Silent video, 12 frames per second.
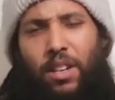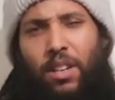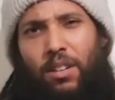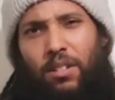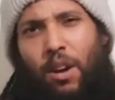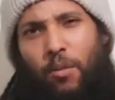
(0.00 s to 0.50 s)
in
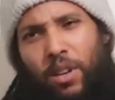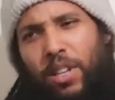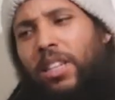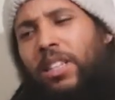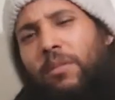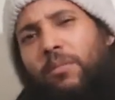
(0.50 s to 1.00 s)
it that we
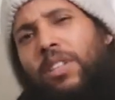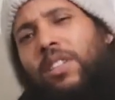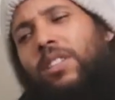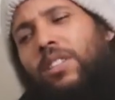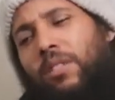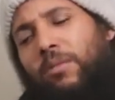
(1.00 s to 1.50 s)
need
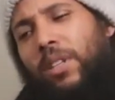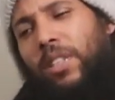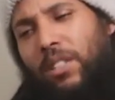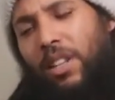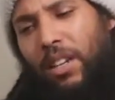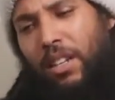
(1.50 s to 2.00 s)
to be
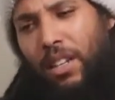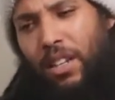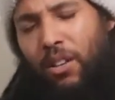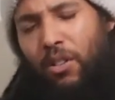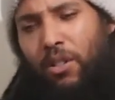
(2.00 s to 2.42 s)
studying.